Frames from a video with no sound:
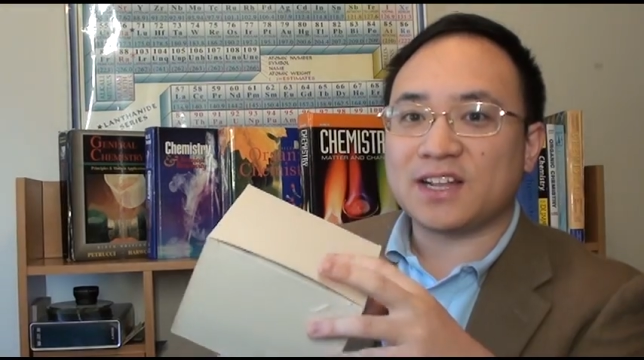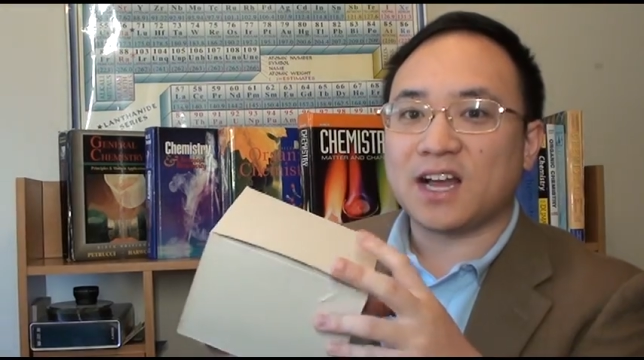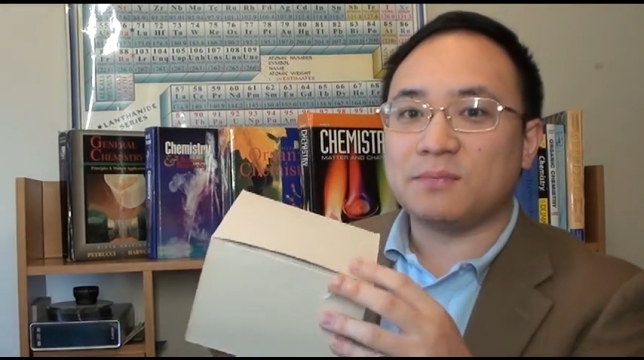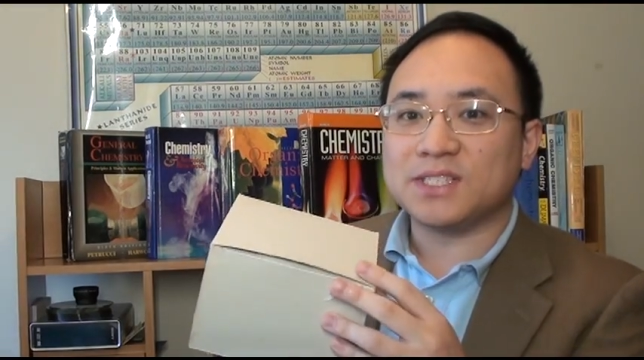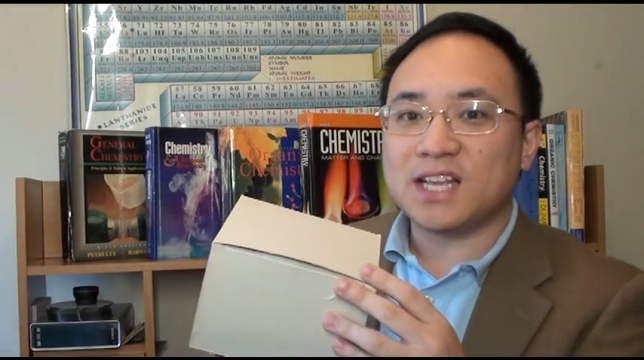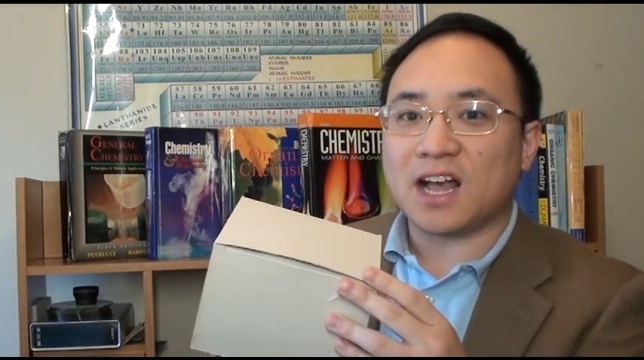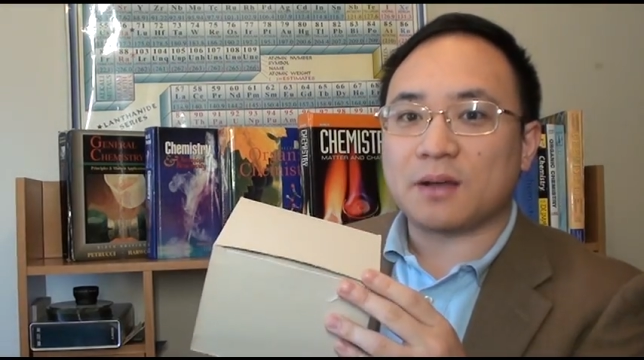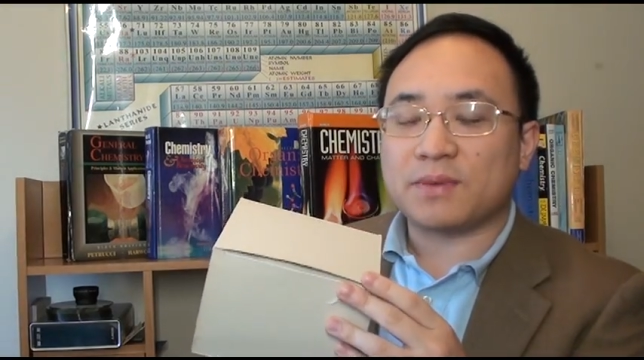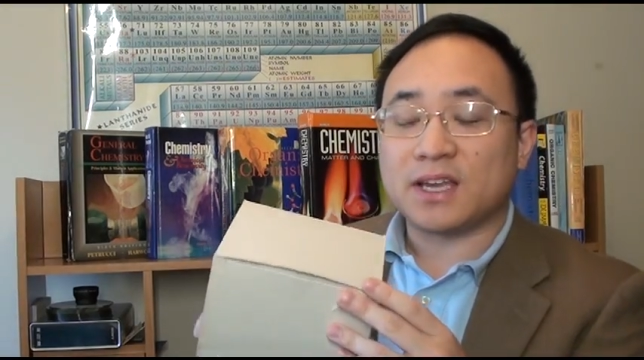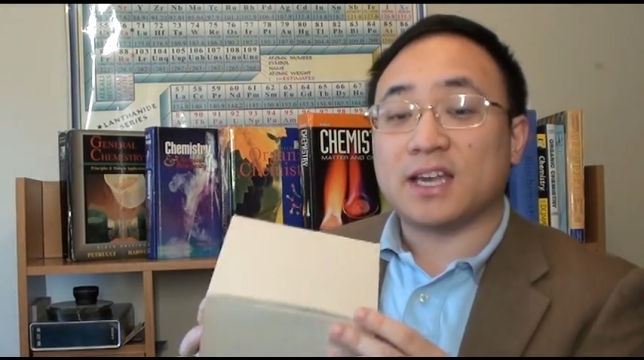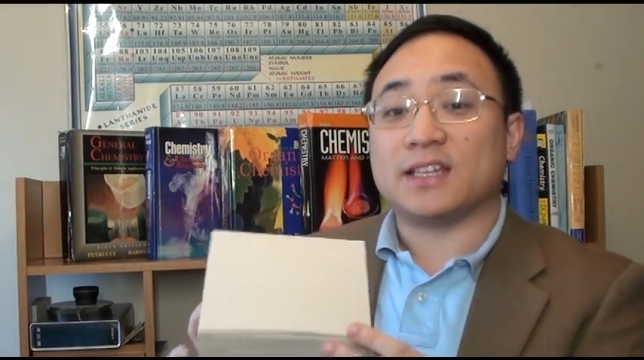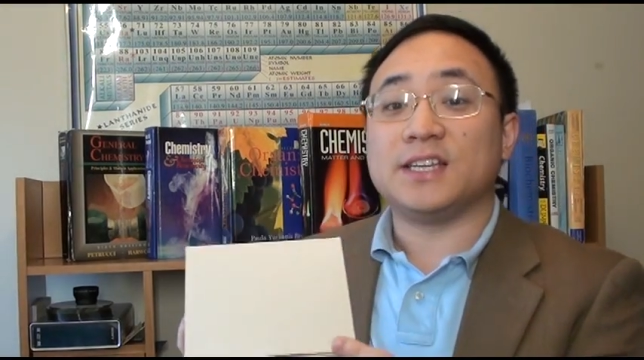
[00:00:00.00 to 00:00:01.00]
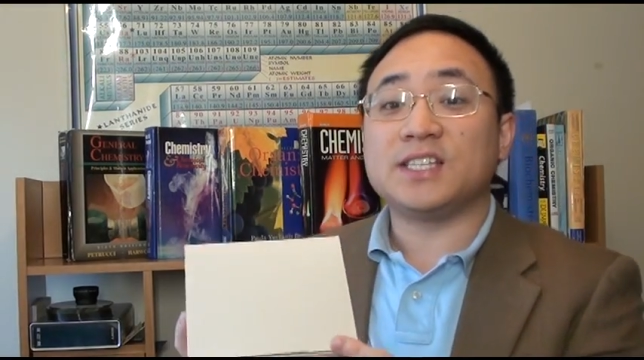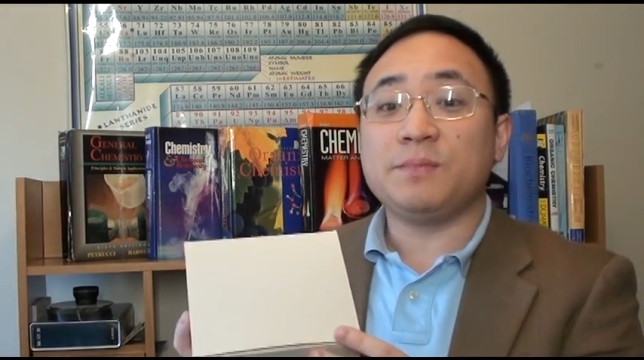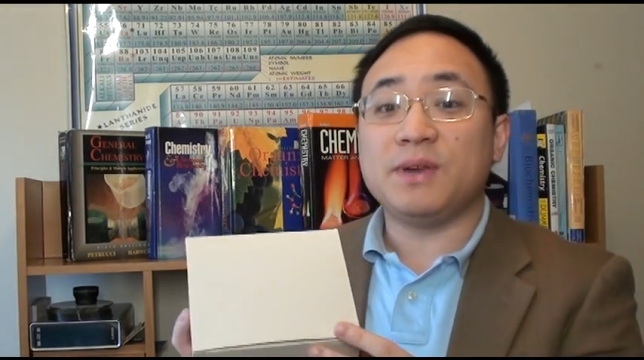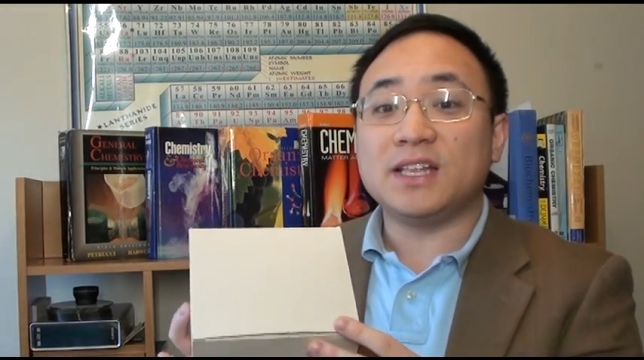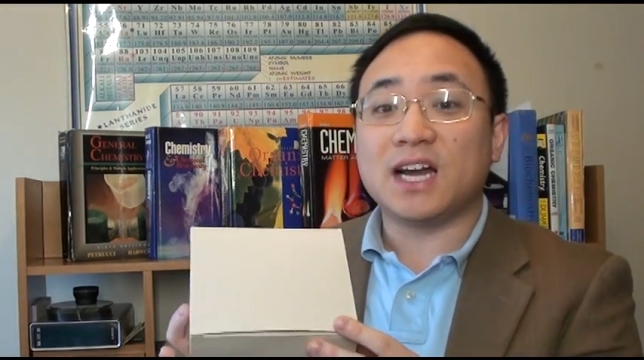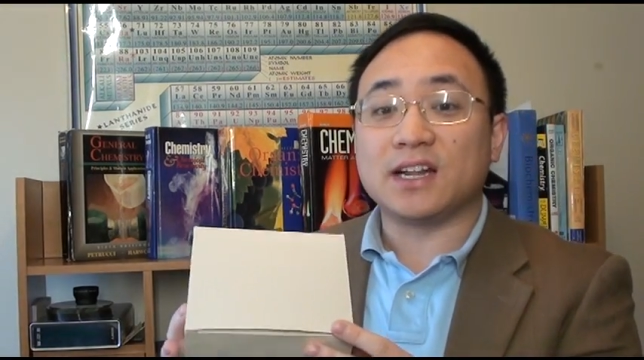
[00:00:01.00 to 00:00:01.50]
that comes up. This can
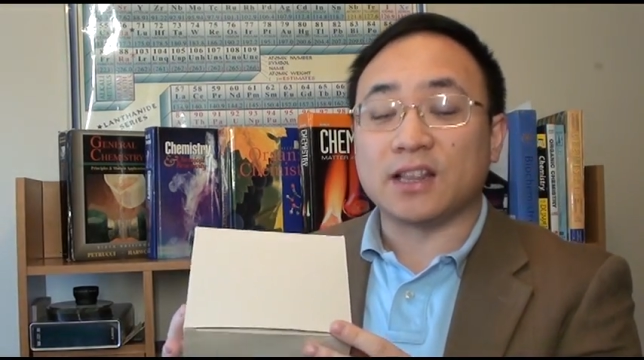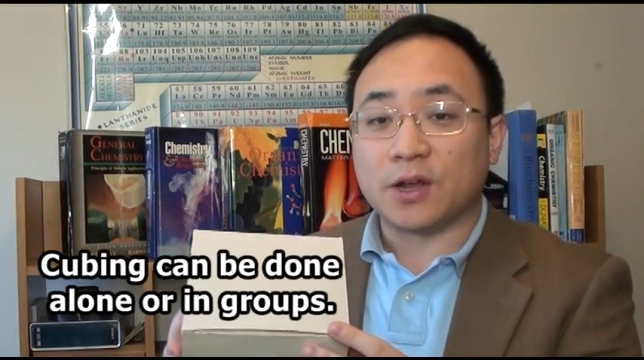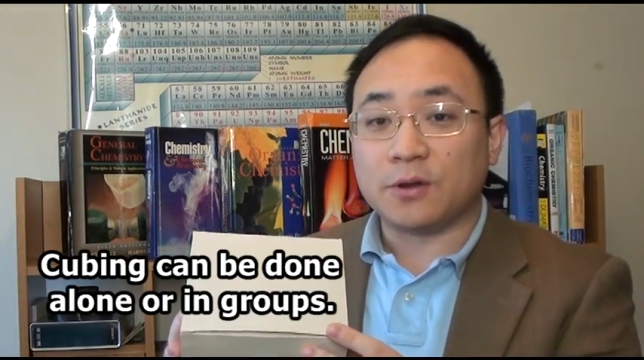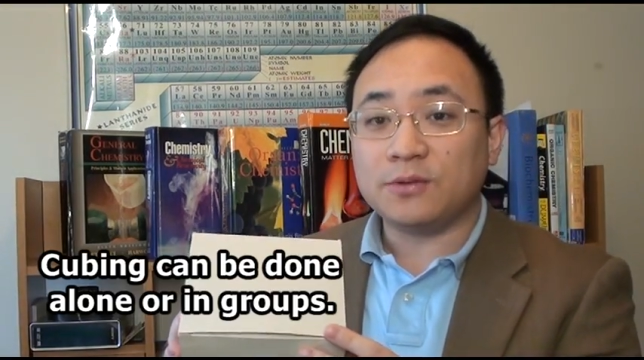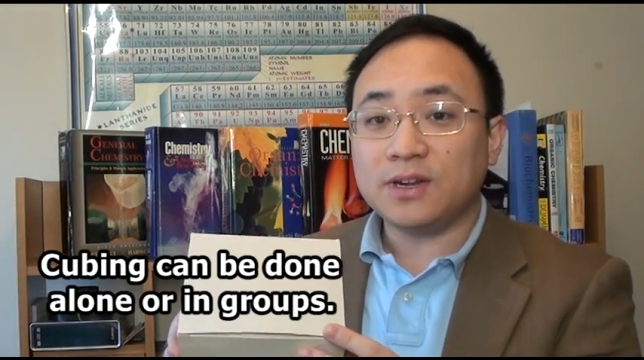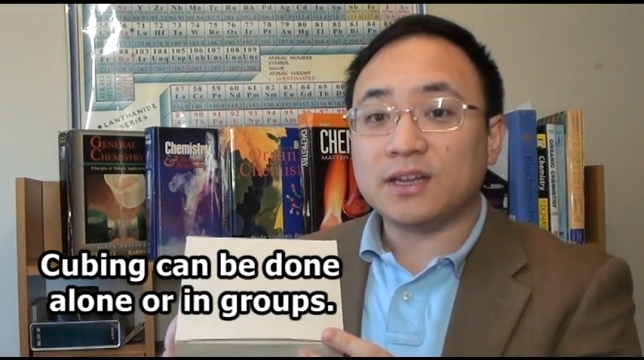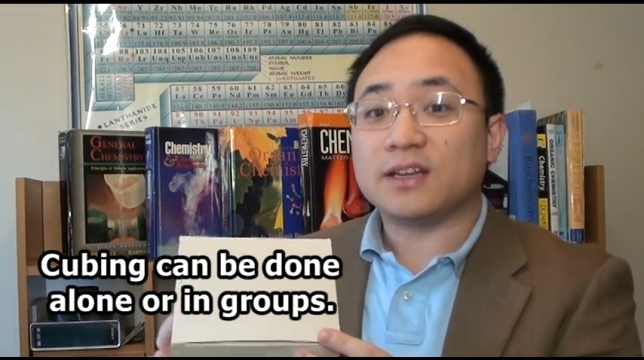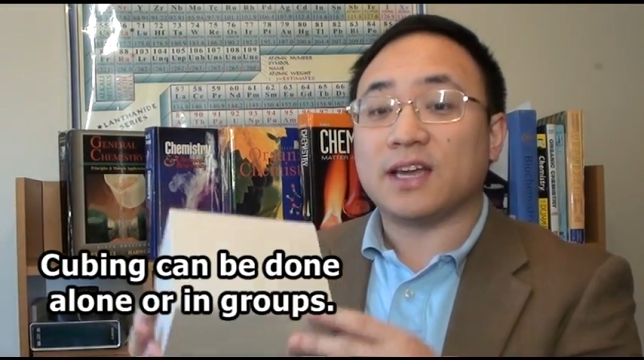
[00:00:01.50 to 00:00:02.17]
be done alone,